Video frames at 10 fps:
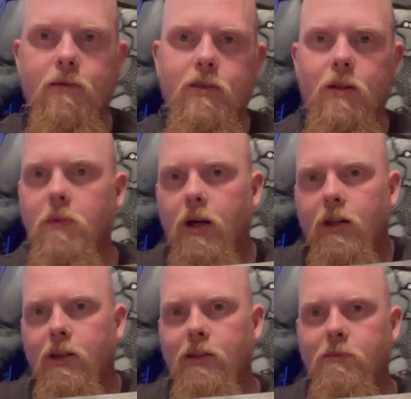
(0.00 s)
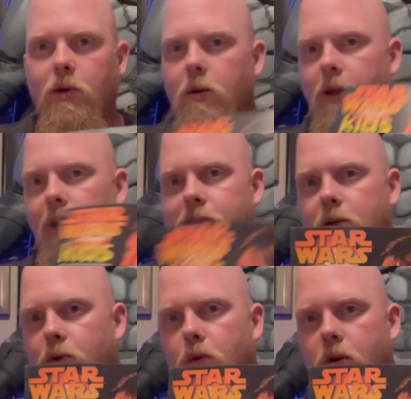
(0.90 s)
somebody probably has
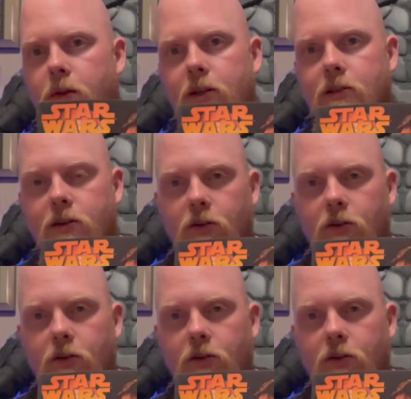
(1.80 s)
every one of these and